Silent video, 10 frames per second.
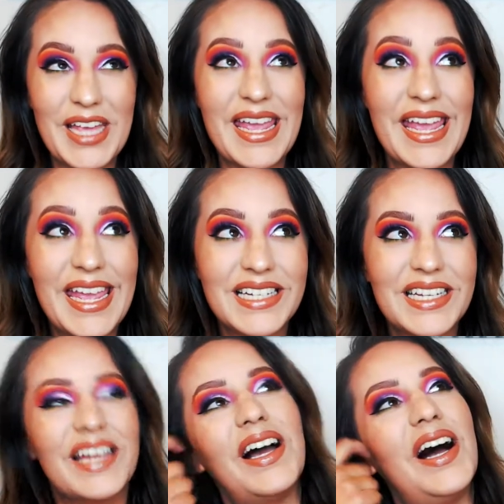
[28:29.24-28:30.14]
hit
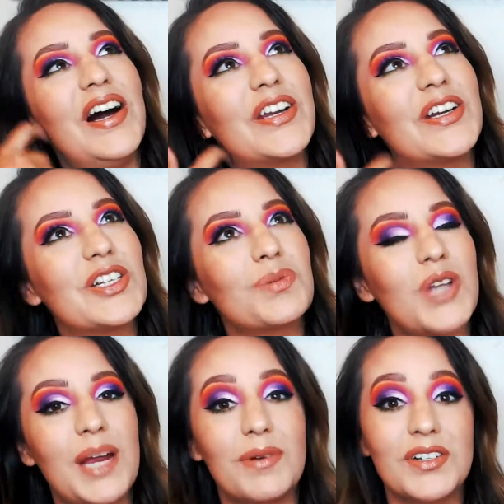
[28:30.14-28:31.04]
100
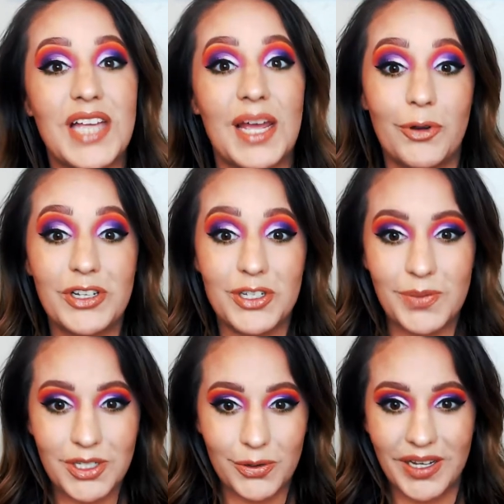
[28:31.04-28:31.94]
subscribers, I'm going to
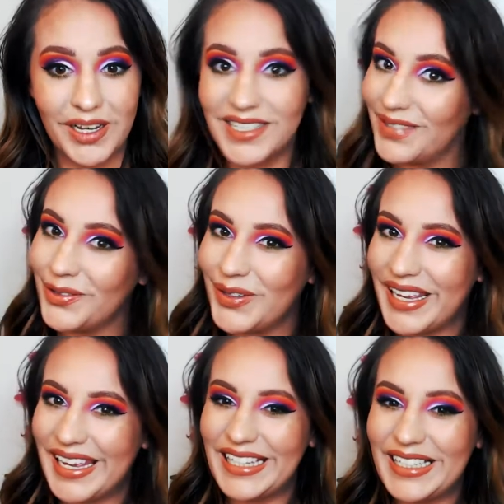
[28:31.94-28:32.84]
be doing a
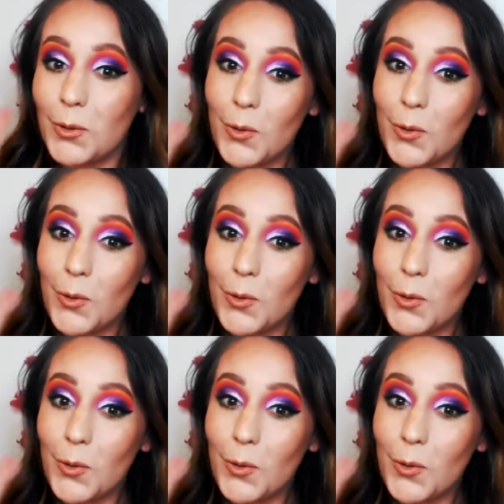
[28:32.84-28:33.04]
giveaway,